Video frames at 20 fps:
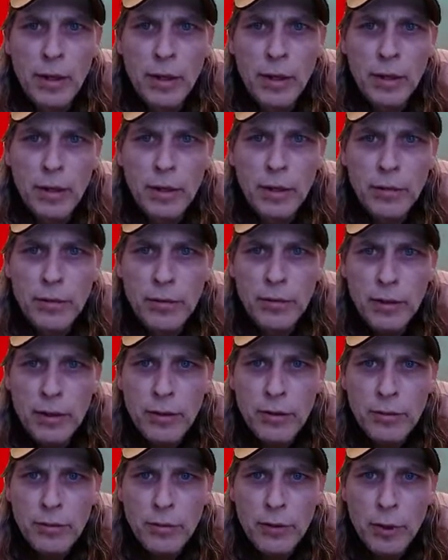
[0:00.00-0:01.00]

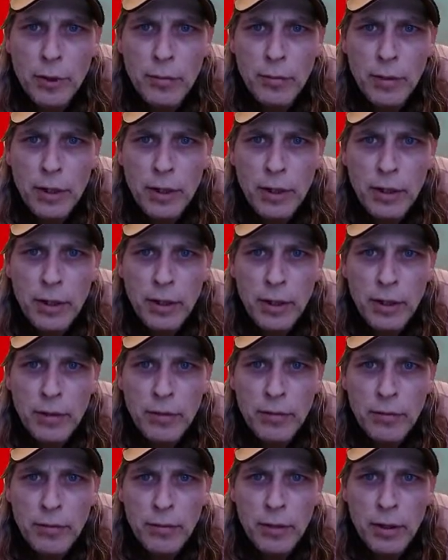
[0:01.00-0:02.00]
Let's jump out here in
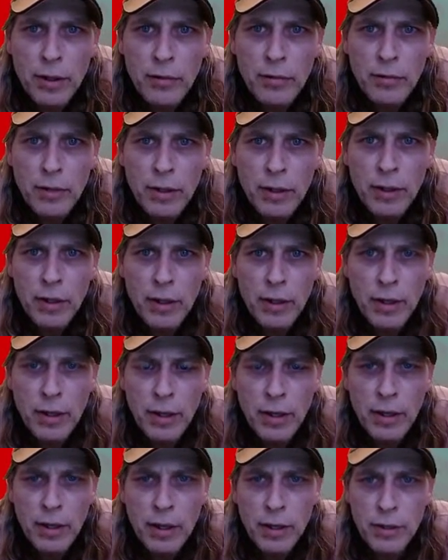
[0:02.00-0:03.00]
front of it
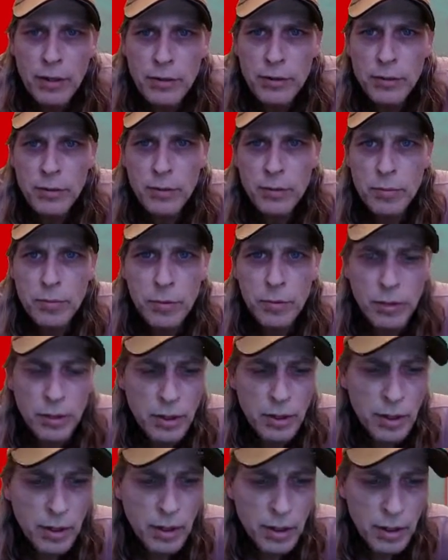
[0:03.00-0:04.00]
and just put.